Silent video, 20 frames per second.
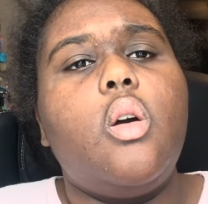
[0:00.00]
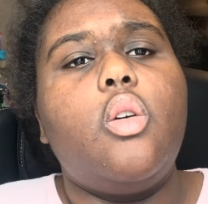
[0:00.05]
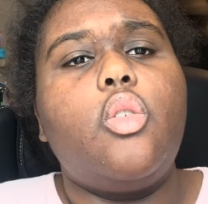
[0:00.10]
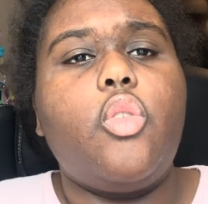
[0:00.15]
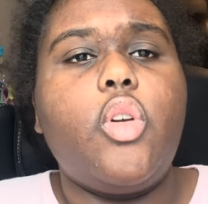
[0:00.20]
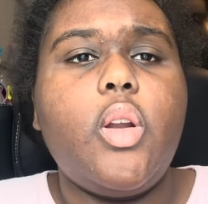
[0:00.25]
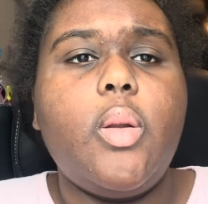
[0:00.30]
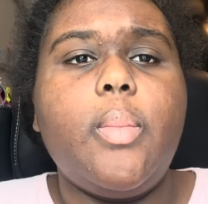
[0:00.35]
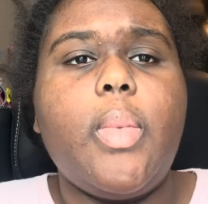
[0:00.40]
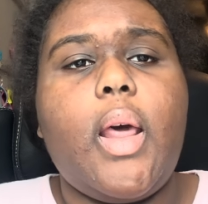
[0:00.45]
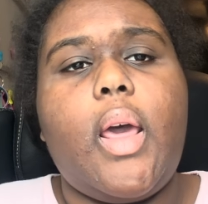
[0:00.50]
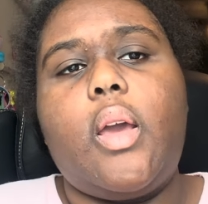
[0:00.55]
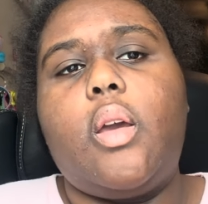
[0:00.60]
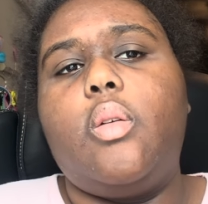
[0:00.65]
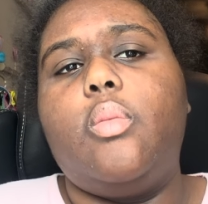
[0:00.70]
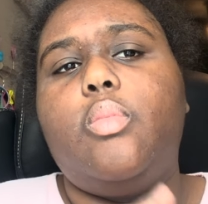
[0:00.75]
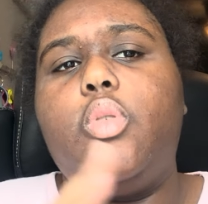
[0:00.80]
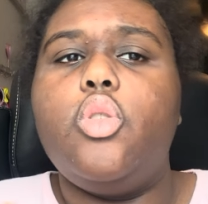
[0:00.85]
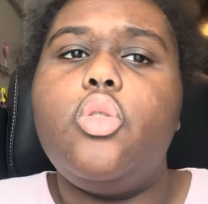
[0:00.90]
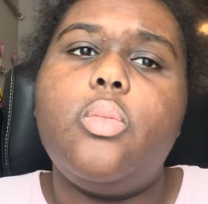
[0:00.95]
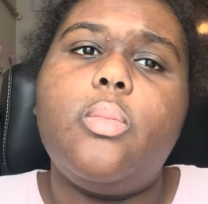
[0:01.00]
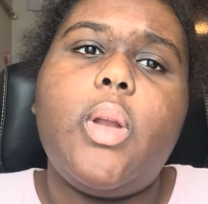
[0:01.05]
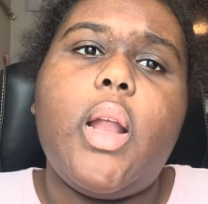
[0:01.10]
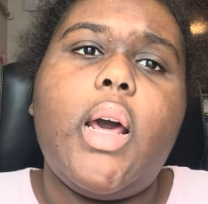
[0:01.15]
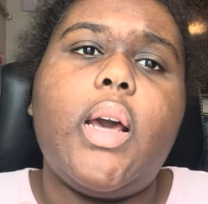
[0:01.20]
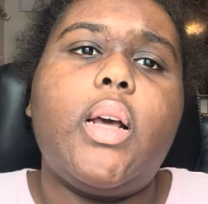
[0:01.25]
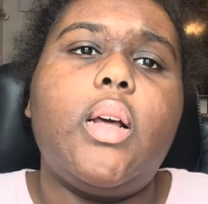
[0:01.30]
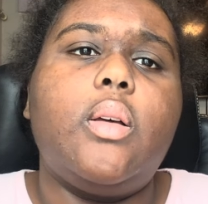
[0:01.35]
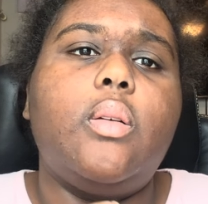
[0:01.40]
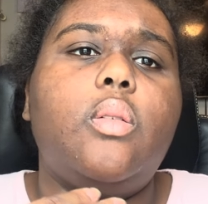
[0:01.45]
and black, blue and
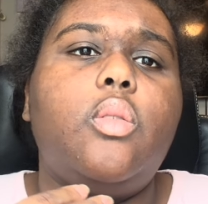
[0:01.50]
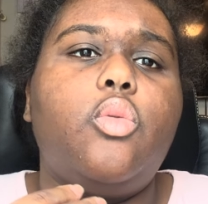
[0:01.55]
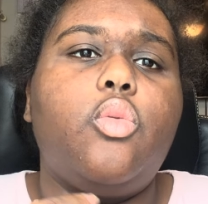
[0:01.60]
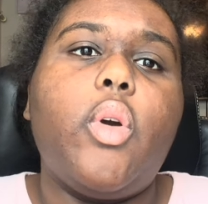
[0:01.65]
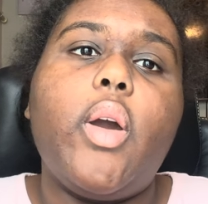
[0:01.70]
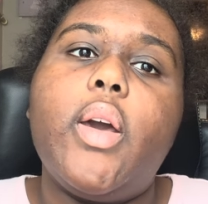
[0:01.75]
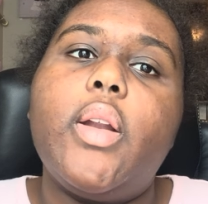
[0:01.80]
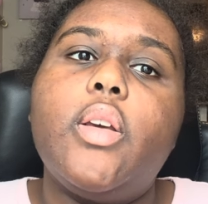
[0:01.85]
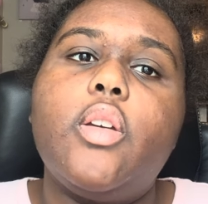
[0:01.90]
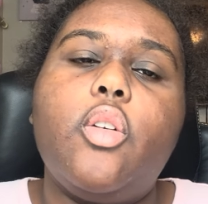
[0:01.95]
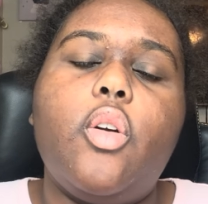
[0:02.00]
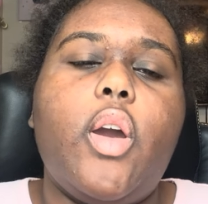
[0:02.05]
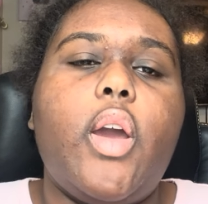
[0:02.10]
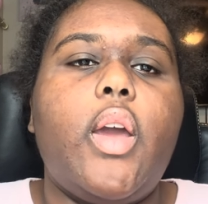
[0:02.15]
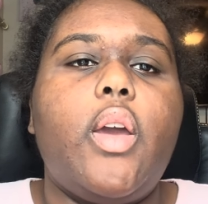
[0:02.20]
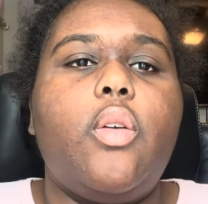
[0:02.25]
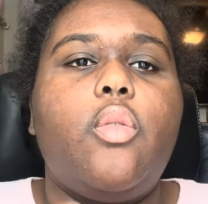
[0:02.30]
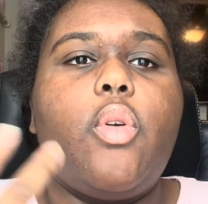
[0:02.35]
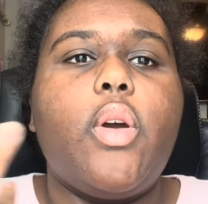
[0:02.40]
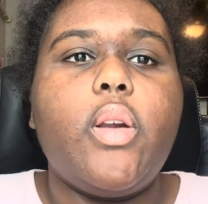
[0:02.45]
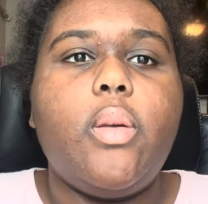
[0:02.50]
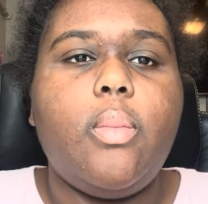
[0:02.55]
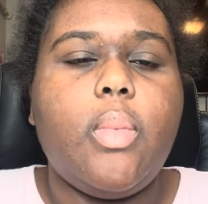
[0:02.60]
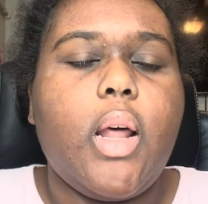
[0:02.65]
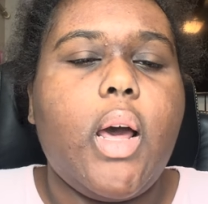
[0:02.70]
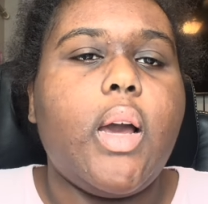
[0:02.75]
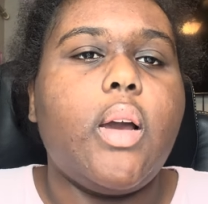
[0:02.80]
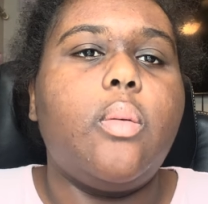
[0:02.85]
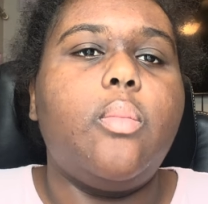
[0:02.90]
black, red and gray, red and black.